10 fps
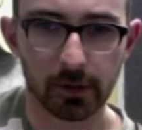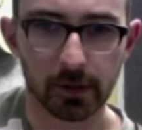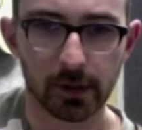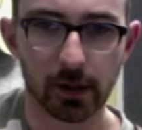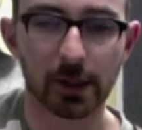
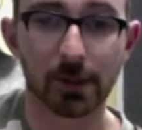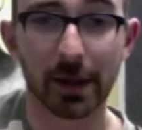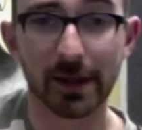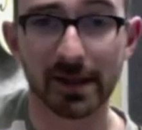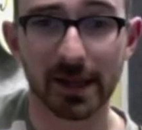So I like to play
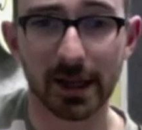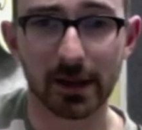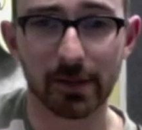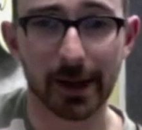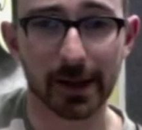the C in the
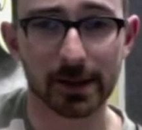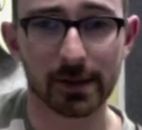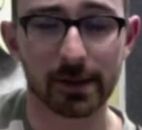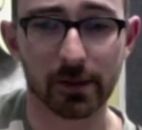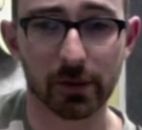bass,
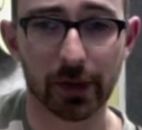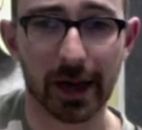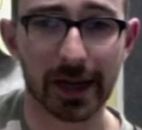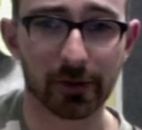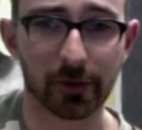or the
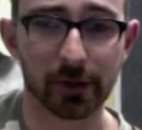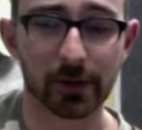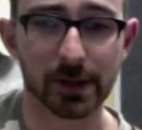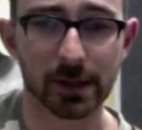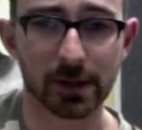8th fret of the
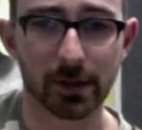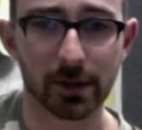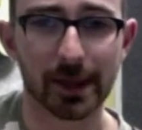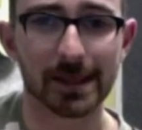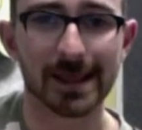6th string in the
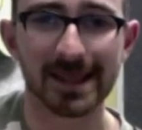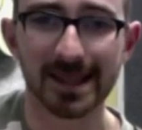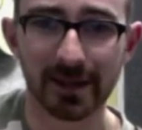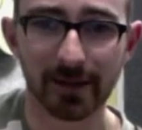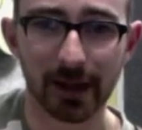bass instead
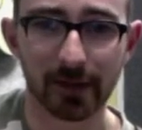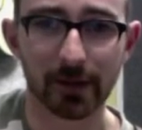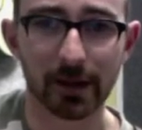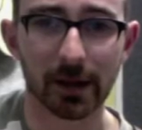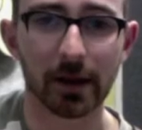of the 8th fret
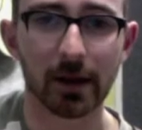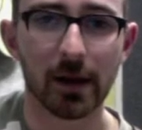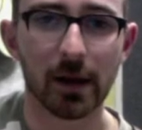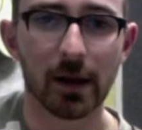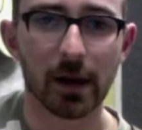there,
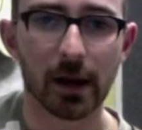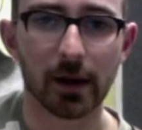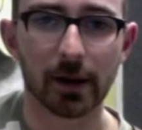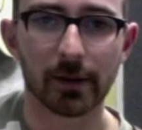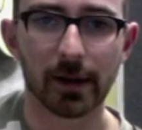and
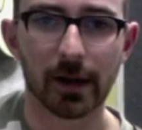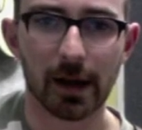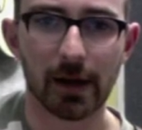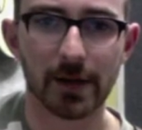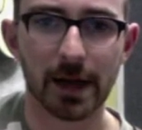I
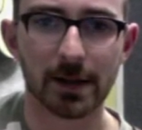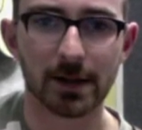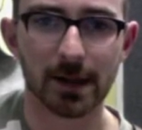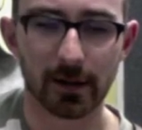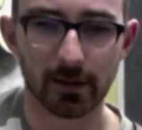have that dead.